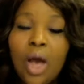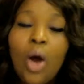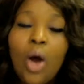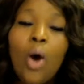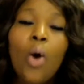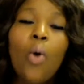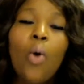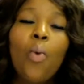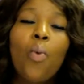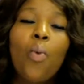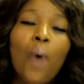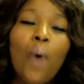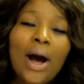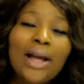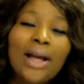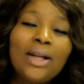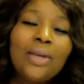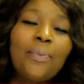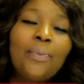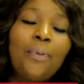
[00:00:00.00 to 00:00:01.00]

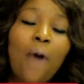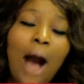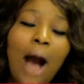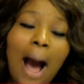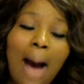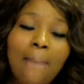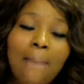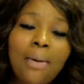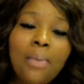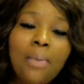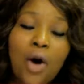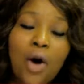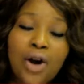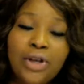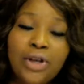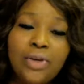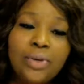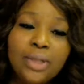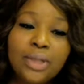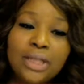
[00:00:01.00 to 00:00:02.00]
What problem are
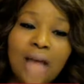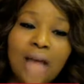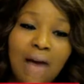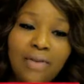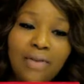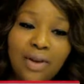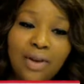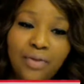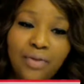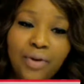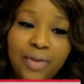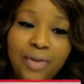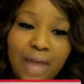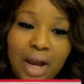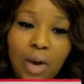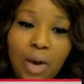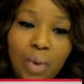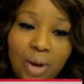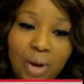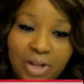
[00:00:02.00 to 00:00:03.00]
you solving for that
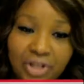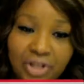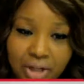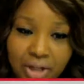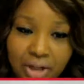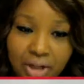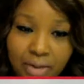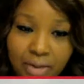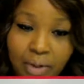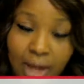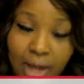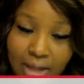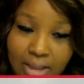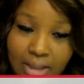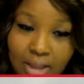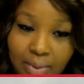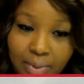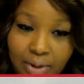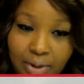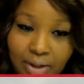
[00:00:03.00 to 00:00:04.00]

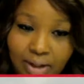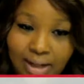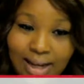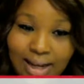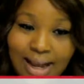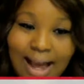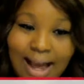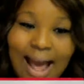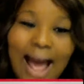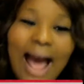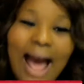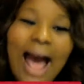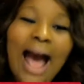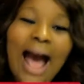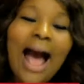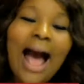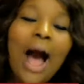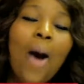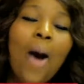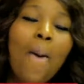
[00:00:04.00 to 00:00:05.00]
customer?
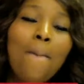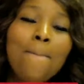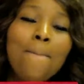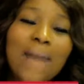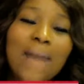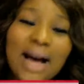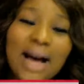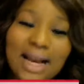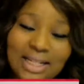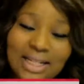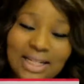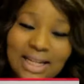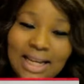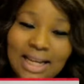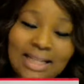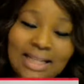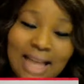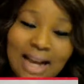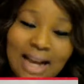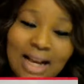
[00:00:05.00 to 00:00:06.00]
How much is
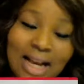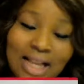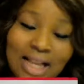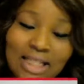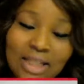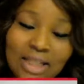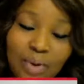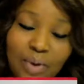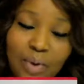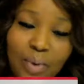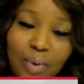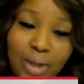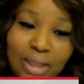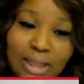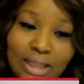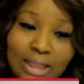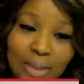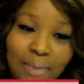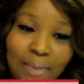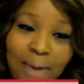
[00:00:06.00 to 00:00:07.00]
that customer willing
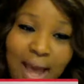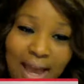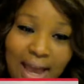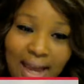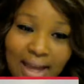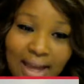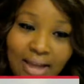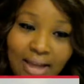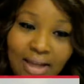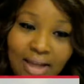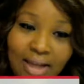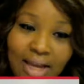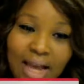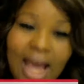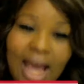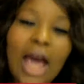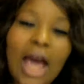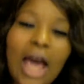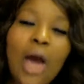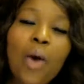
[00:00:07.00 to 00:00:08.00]
to pay?
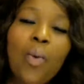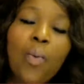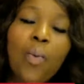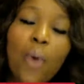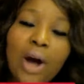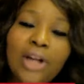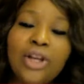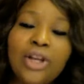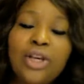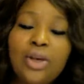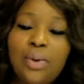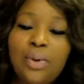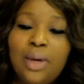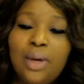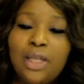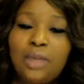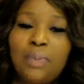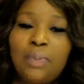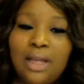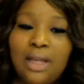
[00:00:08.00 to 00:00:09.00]
And what are you
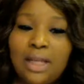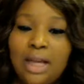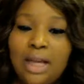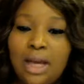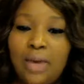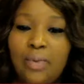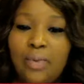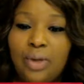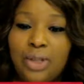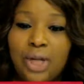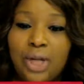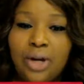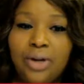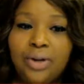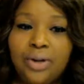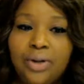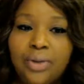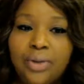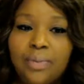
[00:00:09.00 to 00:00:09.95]
expecting in return?